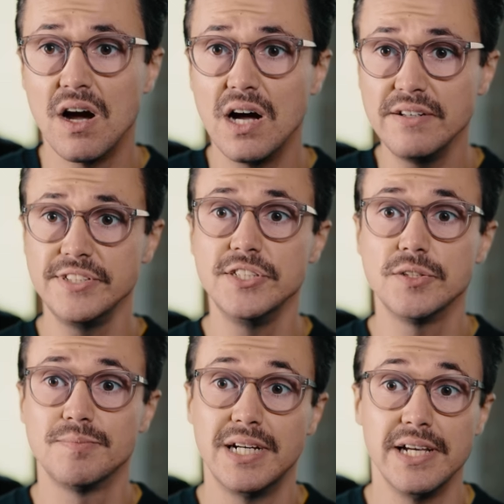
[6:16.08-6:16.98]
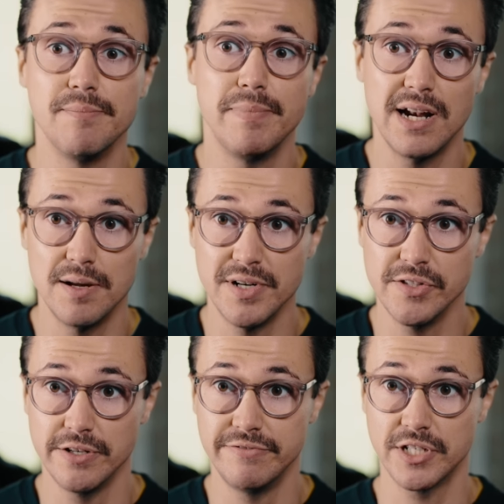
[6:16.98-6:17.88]
I've used my Beeline
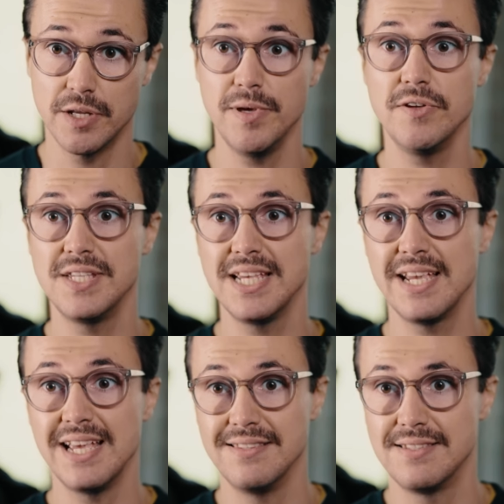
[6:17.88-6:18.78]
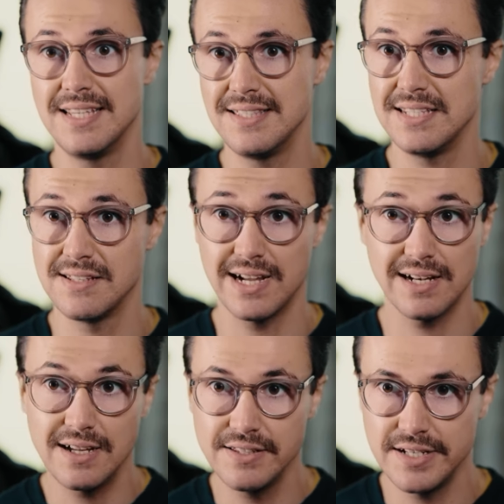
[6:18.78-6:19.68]
Moto for commuting in cities
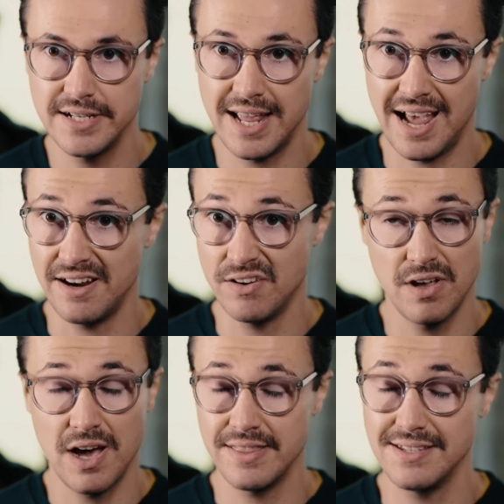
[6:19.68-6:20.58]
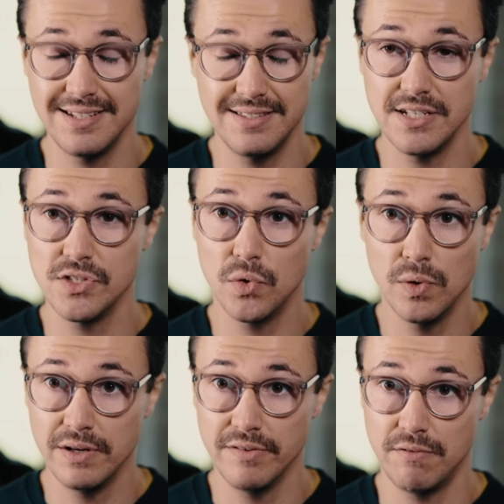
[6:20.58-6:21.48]
like London and other cities
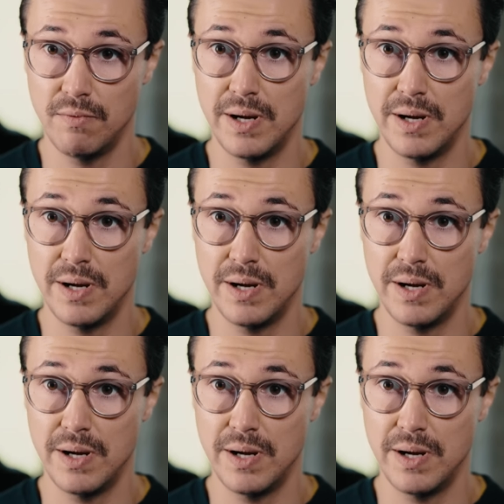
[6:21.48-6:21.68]
all over the